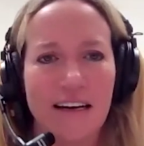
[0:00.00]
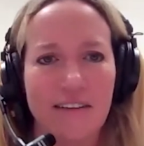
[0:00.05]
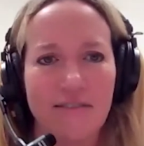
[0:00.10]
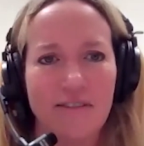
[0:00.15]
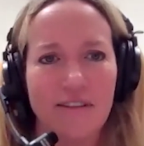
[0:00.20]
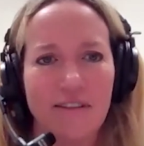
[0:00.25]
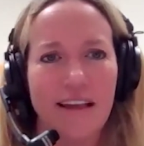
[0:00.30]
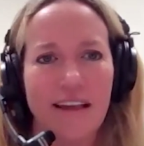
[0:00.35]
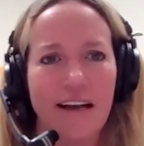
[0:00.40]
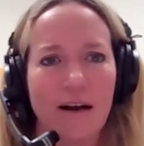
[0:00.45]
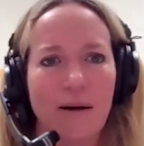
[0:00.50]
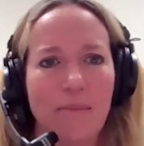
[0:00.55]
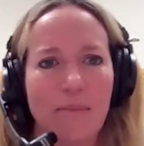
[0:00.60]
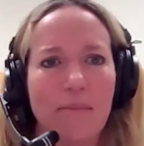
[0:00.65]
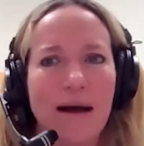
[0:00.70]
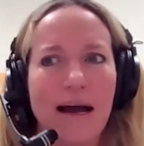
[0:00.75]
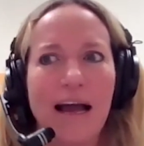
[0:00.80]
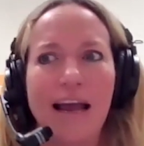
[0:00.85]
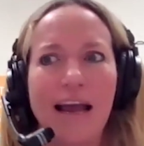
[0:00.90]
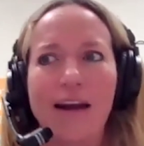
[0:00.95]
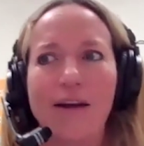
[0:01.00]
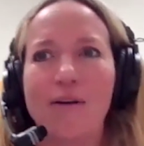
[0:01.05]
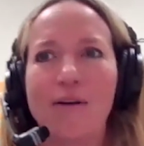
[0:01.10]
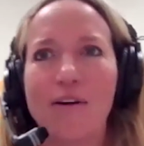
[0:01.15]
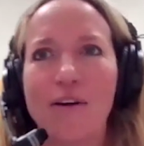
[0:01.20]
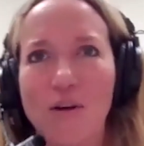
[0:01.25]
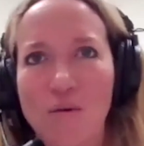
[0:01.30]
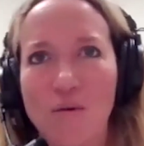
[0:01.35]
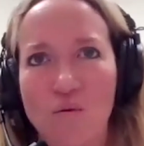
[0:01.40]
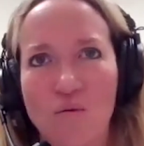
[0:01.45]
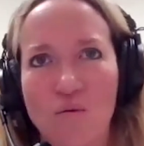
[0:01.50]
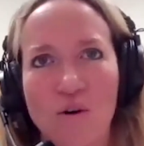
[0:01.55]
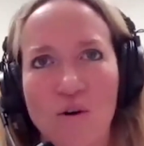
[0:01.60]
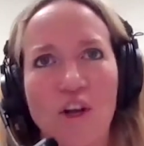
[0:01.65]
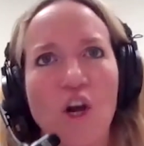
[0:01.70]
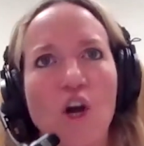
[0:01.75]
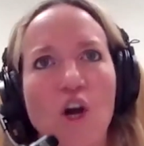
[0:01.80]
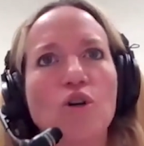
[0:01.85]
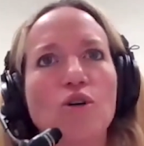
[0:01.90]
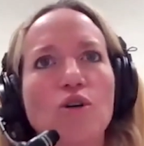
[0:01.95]
like our mind
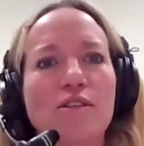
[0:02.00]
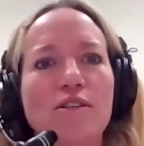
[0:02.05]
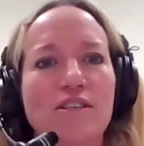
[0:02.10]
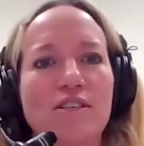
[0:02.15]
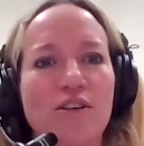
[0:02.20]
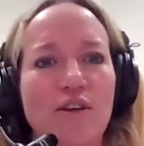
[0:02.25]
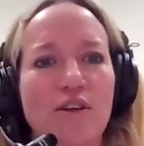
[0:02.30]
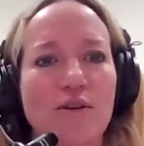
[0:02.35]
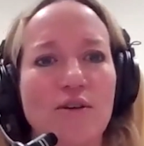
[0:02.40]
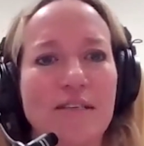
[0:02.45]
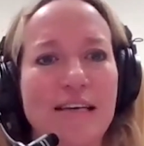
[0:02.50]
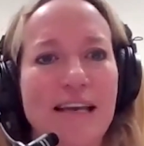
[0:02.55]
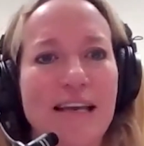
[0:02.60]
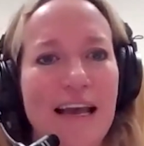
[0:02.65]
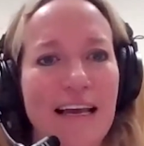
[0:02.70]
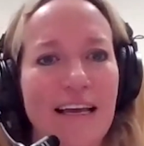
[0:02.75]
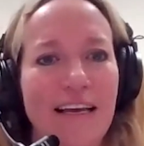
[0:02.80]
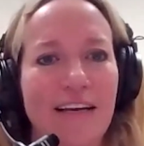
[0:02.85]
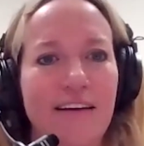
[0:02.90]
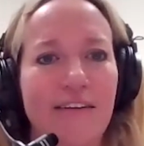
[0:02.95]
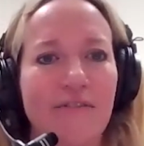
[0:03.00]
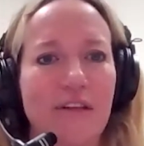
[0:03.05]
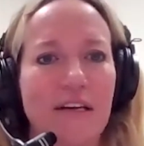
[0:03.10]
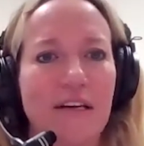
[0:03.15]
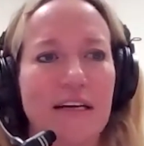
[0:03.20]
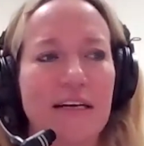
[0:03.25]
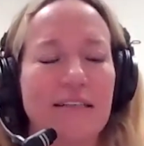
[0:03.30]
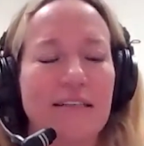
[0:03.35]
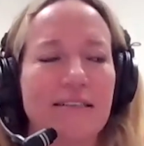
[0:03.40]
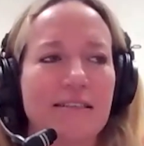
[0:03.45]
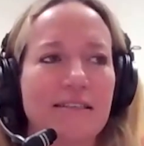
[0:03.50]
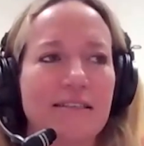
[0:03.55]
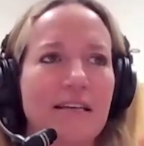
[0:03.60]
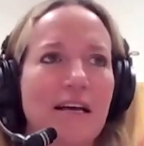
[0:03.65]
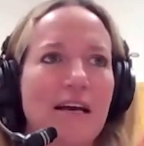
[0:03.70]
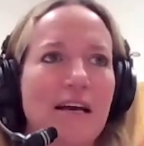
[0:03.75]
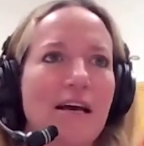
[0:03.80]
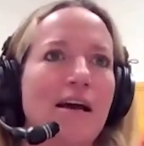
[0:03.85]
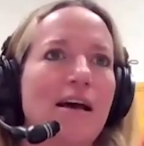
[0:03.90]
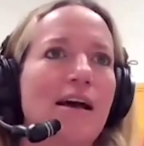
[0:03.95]
goes to those negative things,
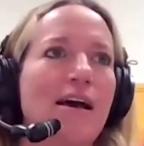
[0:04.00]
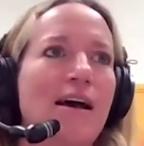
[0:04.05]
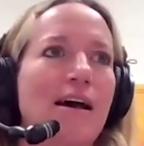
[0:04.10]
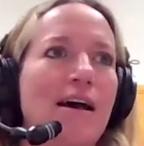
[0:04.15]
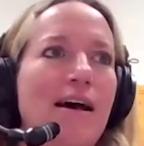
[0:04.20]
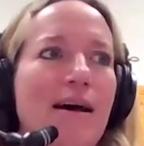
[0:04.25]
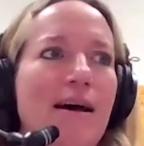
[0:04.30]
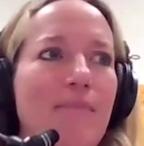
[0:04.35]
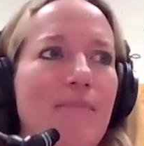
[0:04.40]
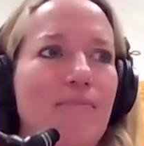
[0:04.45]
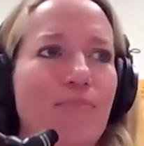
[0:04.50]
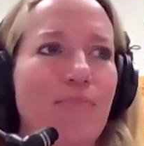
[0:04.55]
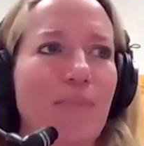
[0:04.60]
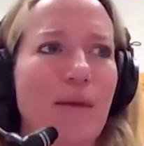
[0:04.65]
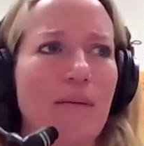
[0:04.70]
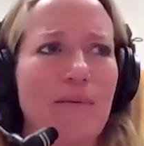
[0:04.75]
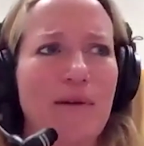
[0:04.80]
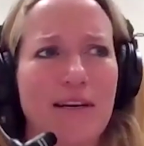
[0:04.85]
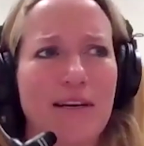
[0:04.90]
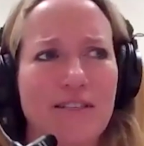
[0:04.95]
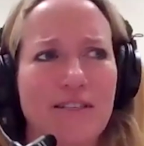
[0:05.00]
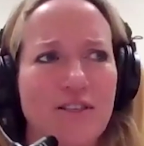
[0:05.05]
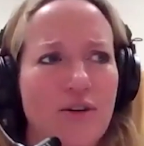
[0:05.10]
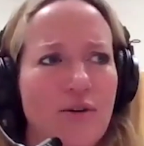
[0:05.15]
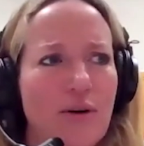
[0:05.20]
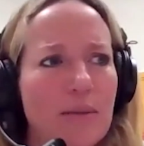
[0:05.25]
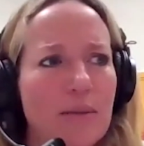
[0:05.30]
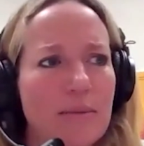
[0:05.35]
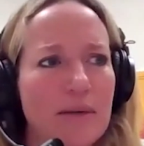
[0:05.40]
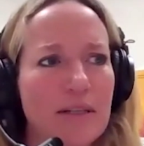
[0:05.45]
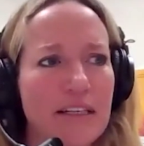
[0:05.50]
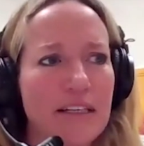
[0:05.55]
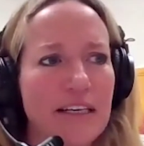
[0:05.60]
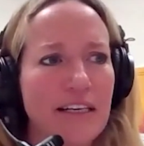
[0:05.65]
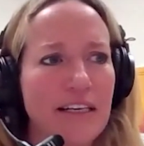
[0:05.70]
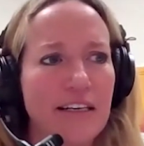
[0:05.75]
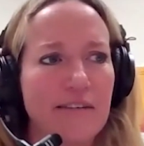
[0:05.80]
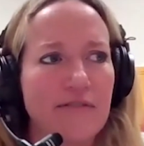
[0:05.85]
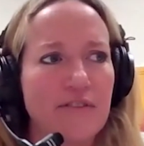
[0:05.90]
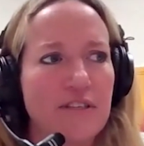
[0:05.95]
but also our
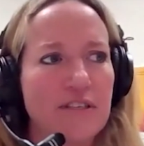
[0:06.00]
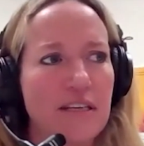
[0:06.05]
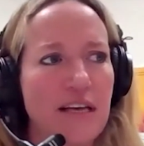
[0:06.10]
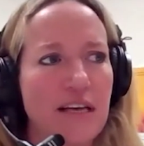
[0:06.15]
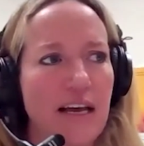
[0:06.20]
beliefs.